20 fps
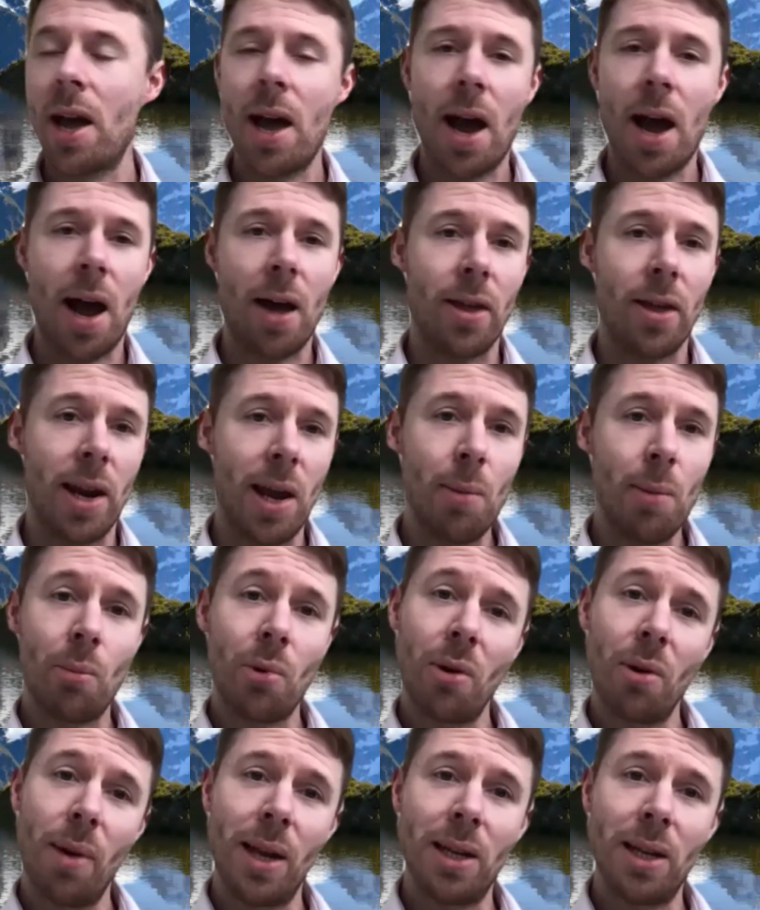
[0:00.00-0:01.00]
and then
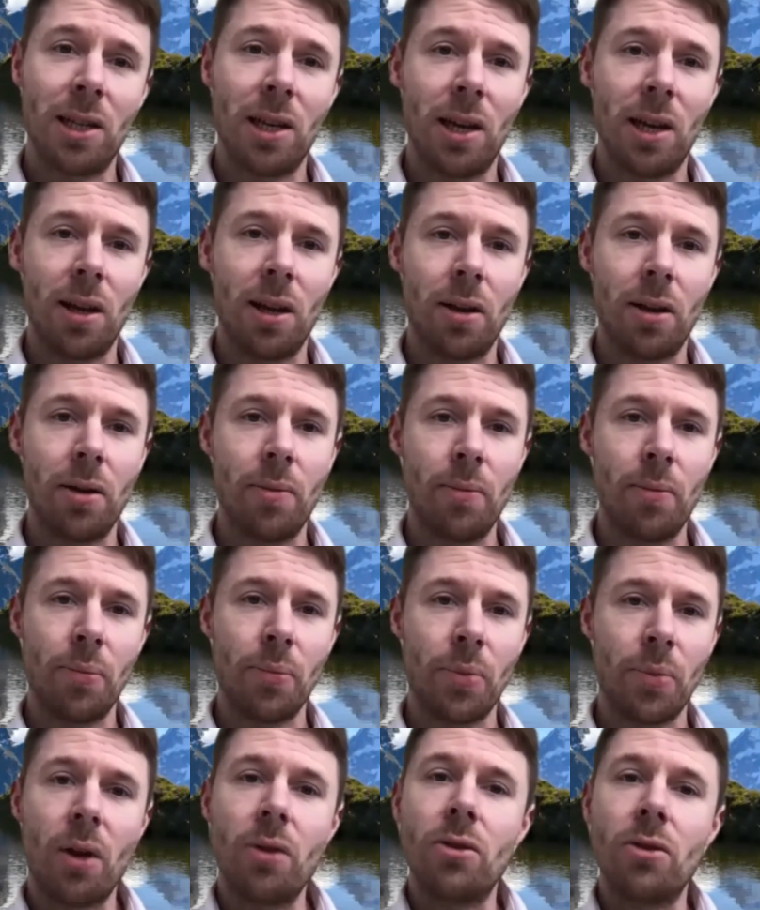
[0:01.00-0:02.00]
implementing
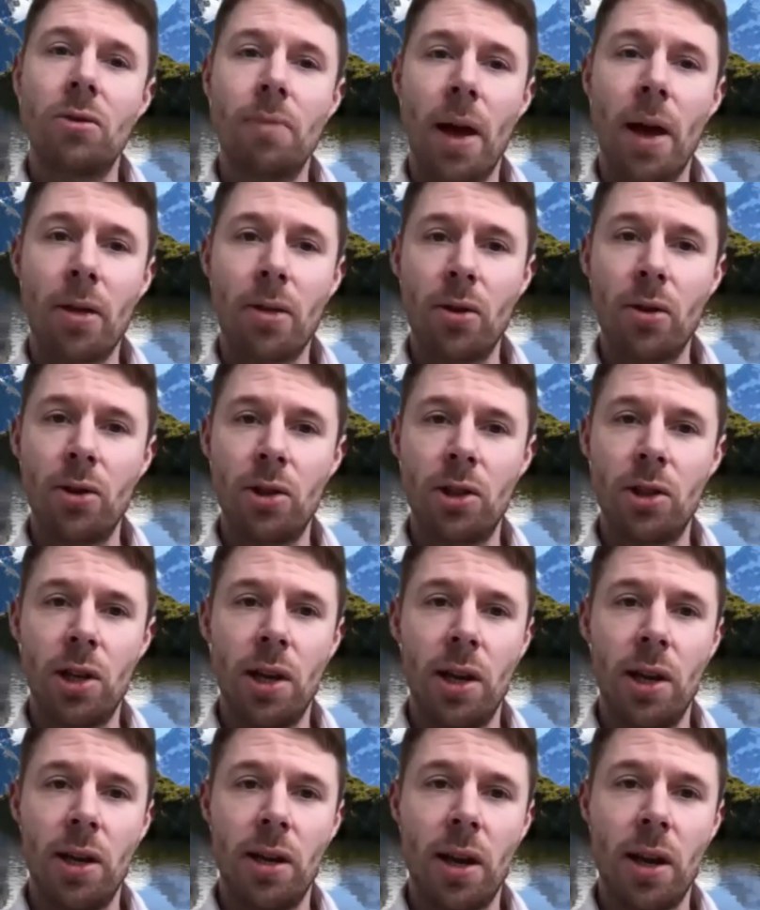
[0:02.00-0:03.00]
those methods
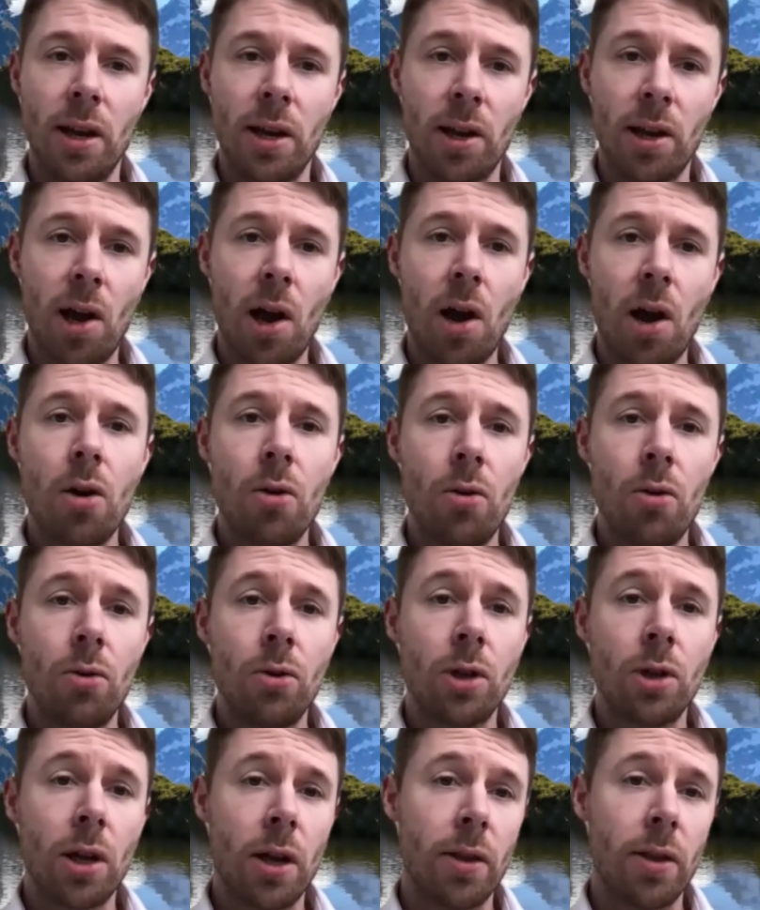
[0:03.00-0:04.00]
in code,
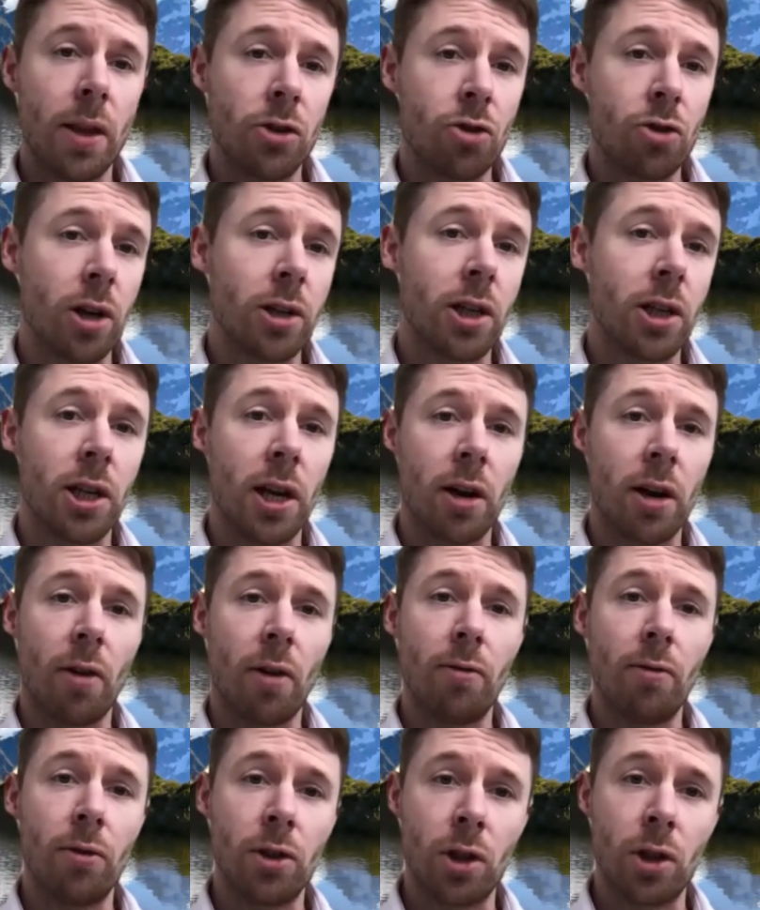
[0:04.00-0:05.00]
and then trying to
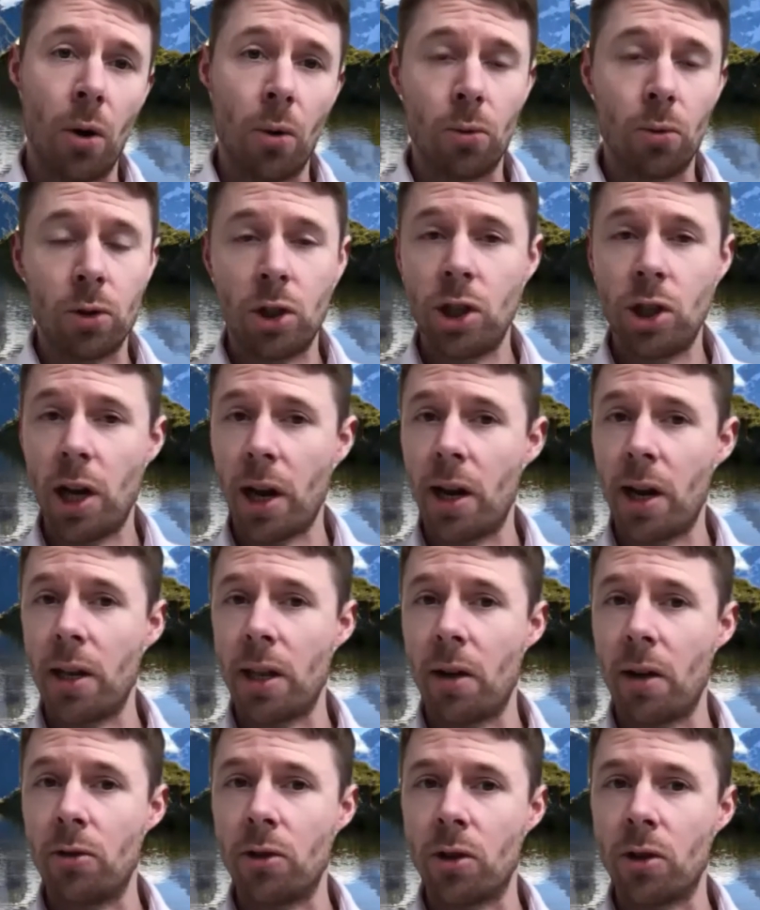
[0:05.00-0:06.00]
generate results, checking their
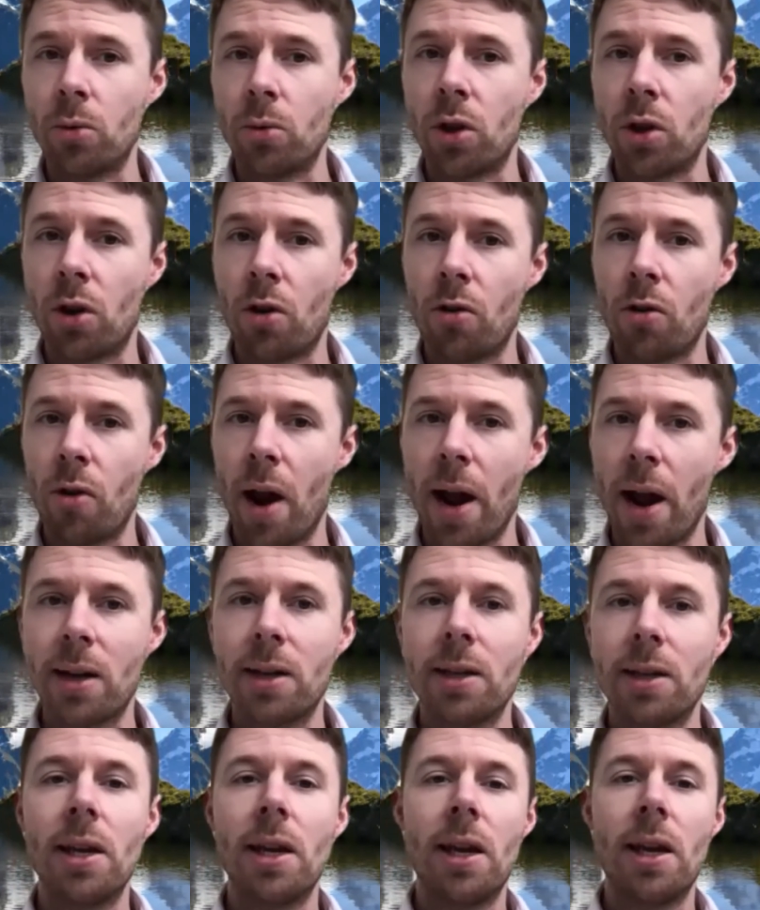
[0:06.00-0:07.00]
results are correct,
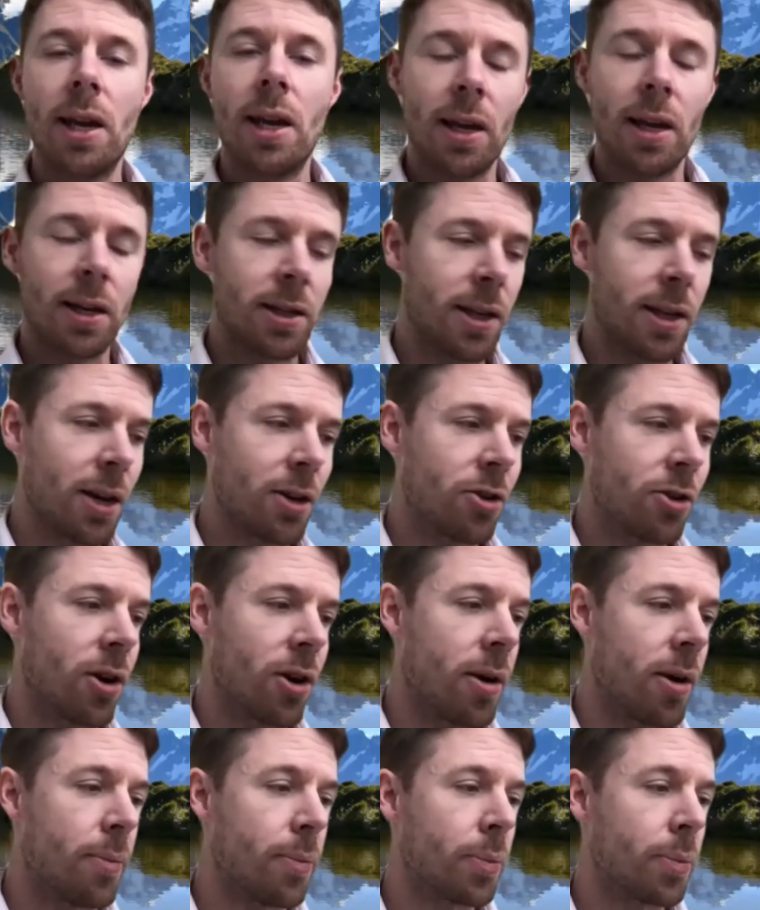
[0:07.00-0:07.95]
etc.